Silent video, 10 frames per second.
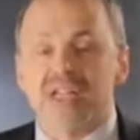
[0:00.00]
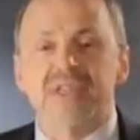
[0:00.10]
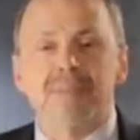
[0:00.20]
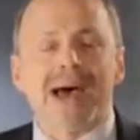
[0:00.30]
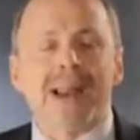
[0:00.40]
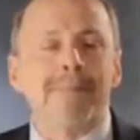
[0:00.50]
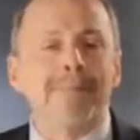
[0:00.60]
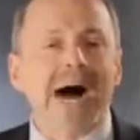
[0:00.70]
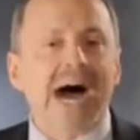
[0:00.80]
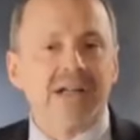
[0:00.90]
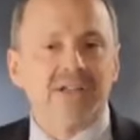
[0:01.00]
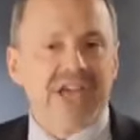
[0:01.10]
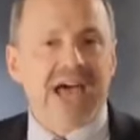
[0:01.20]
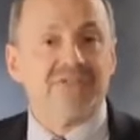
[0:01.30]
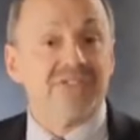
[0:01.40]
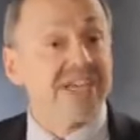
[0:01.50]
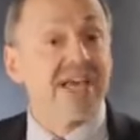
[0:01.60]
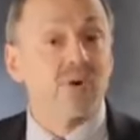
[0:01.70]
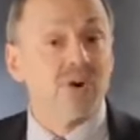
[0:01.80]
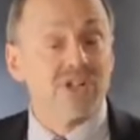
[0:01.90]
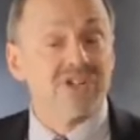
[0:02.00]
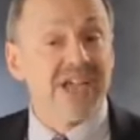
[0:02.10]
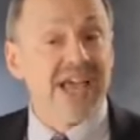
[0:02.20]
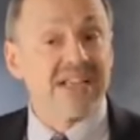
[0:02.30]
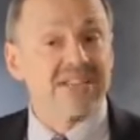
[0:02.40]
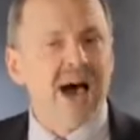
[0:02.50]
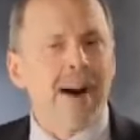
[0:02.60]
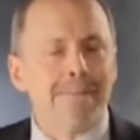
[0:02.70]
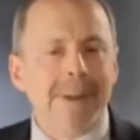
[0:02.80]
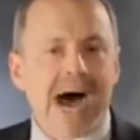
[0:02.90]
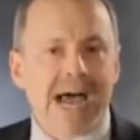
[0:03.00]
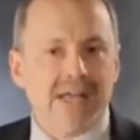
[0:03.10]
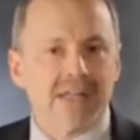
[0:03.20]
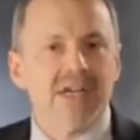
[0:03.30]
is about a mile down to get oil or gas. A mile.